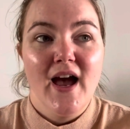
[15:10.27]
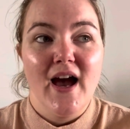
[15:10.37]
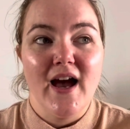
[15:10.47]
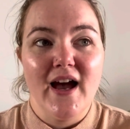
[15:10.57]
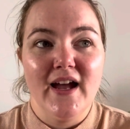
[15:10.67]

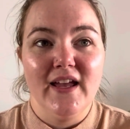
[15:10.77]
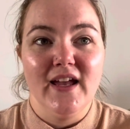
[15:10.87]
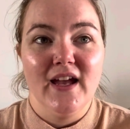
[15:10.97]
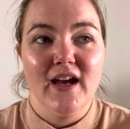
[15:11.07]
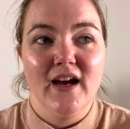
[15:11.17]

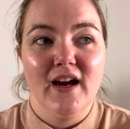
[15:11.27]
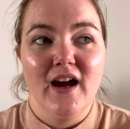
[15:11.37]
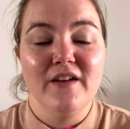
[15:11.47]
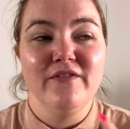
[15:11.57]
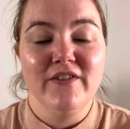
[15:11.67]
I
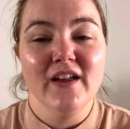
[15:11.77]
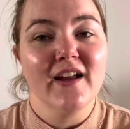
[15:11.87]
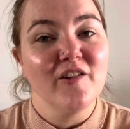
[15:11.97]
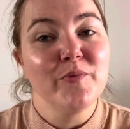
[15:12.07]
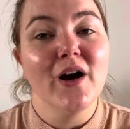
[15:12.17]
feel like
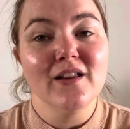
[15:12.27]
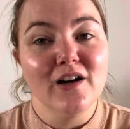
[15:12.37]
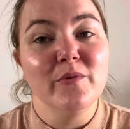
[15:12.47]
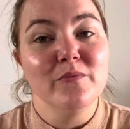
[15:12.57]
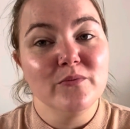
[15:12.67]
I've put a
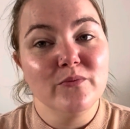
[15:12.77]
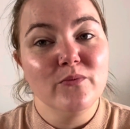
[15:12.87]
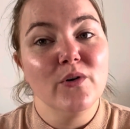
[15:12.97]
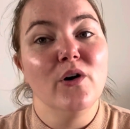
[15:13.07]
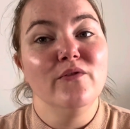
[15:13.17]
little bit
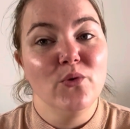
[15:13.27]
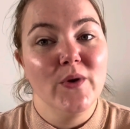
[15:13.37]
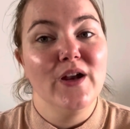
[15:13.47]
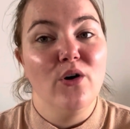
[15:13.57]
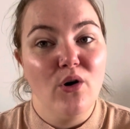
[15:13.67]
of the
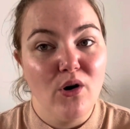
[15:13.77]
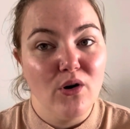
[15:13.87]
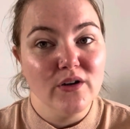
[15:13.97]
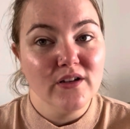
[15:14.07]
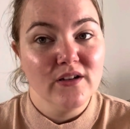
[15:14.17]
weight
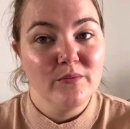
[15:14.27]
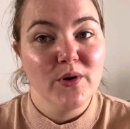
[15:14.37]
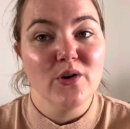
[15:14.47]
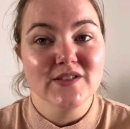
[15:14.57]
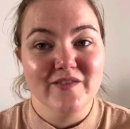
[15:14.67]
on
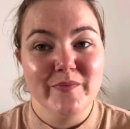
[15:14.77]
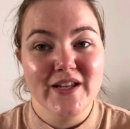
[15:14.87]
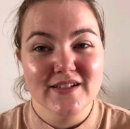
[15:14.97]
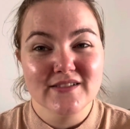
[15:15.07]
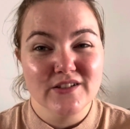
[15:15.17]
because I've been
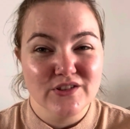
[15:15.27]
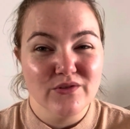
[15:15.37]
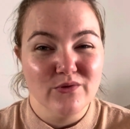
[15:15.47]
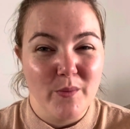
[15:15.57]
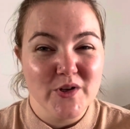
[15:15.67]
in such a
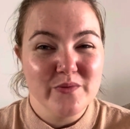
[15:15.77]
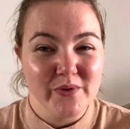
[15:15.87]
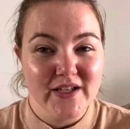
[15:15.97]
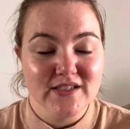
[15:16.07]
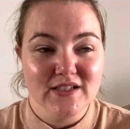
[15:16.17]
rubbish
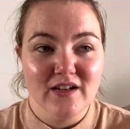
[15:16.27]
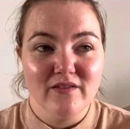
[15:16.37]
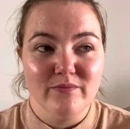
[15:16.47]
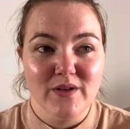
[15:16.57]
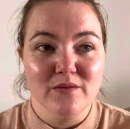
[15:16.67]
place and
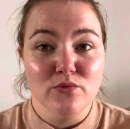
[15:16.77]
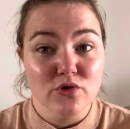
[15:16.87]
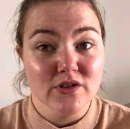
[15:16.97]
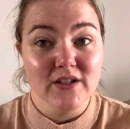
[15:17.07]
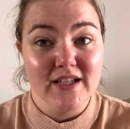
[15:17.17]
I've been
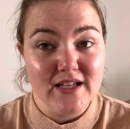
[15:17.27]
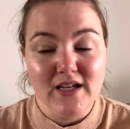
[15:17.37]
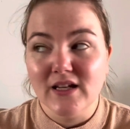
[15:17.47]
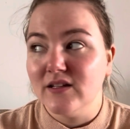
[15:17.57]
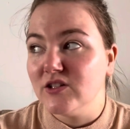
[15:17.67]
emotionally
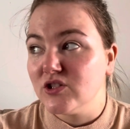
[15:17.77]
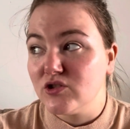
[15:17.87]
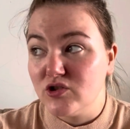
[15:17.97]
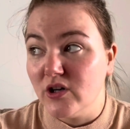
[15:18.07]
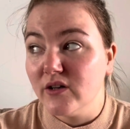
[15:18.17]
eating
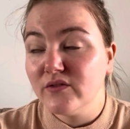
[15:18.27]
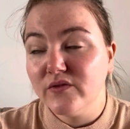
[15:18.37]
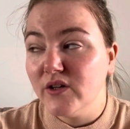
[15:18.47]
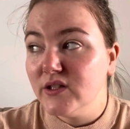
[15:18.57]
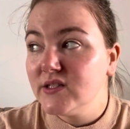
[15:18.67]
just junk
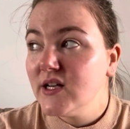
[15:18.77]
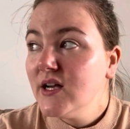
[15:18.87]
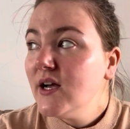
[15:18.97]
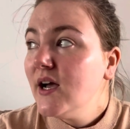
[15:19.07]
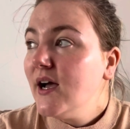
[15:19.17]
food,
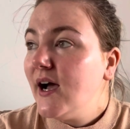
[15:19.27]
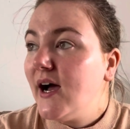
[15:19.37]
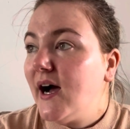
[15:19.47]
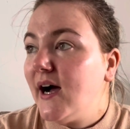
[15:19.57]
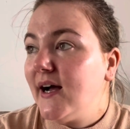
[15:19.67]

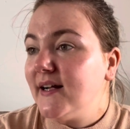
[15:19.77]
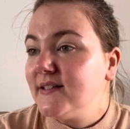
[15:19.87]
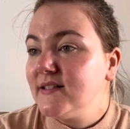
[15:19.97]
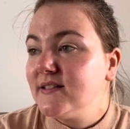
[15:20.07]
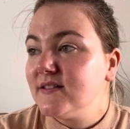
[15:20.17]

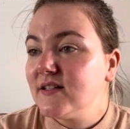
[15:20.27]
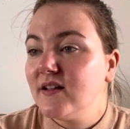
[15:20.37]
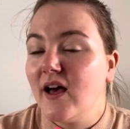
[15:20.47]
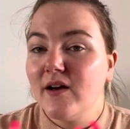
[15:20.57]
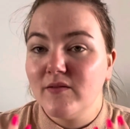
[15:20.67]
and
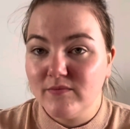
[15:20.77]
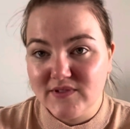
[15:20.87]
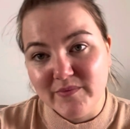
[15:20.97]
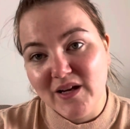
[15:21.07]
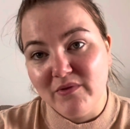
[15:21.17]

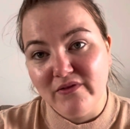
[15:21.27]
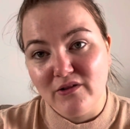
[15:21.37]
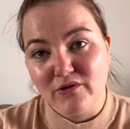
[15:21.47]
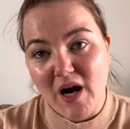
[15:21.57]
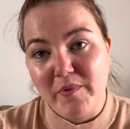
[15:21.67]
it's making me feel
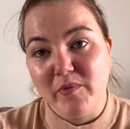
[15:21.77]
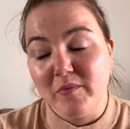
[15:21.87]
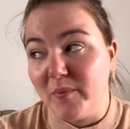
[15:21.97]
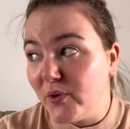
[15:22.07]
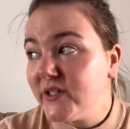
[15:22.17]
crap about
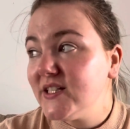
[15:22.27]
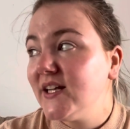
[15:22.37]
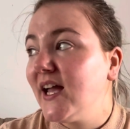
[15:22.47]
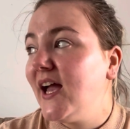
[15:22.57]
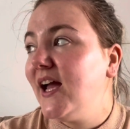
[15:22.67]
my body
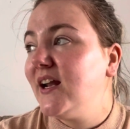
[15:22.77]
again.